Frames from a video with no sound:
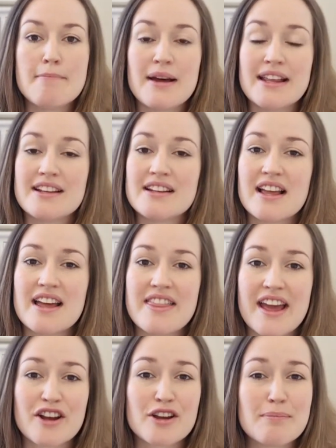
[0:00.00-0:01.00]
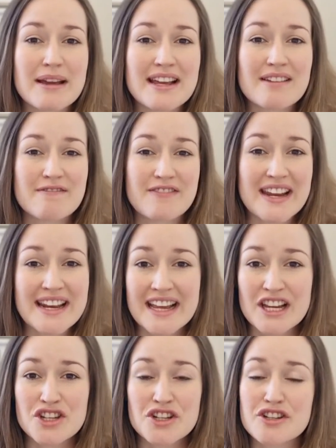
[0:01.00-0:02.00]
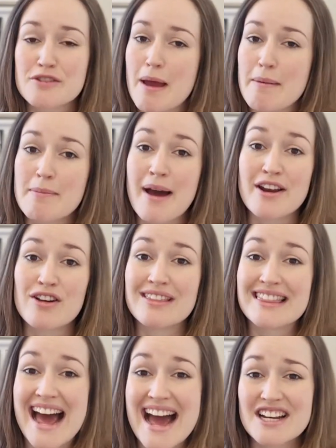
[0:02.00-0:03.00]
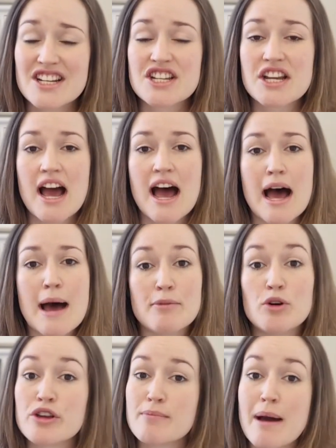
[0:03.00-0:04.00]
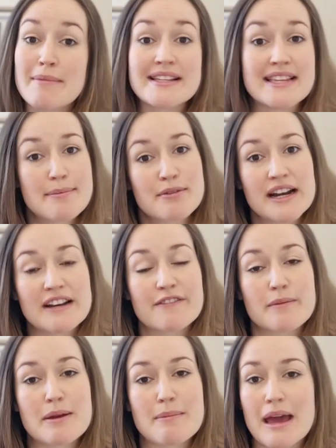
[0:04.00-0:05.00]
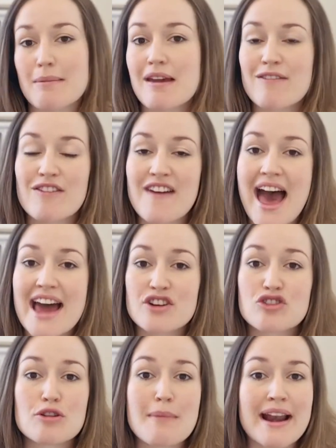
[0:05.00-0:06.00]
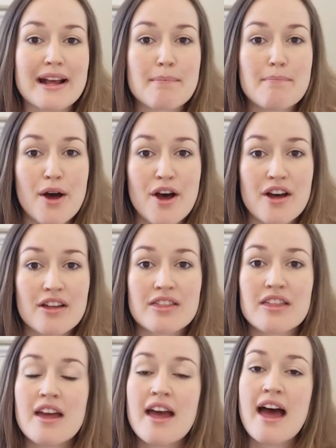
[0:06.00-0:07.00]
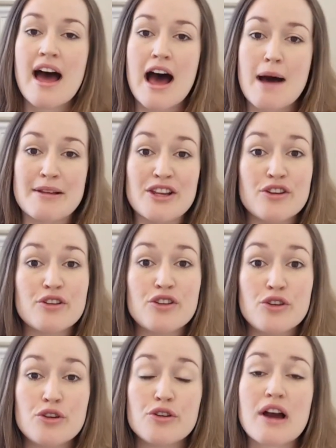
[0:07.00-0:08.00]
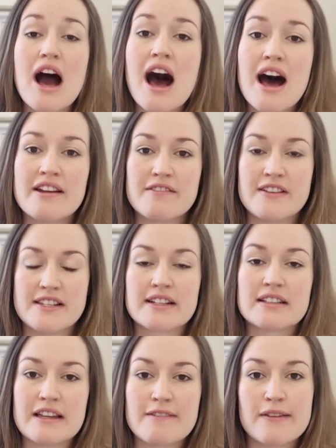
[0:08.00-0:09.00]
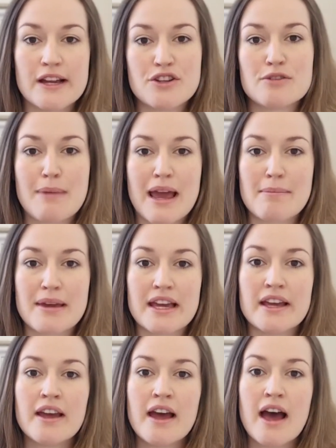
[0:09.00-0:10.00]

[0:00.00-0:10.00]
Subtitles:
But there could be feeding issues. Your baby might not latch, or you might be separated from your baby if you've had a traumatic birth and you can't physically feed your baby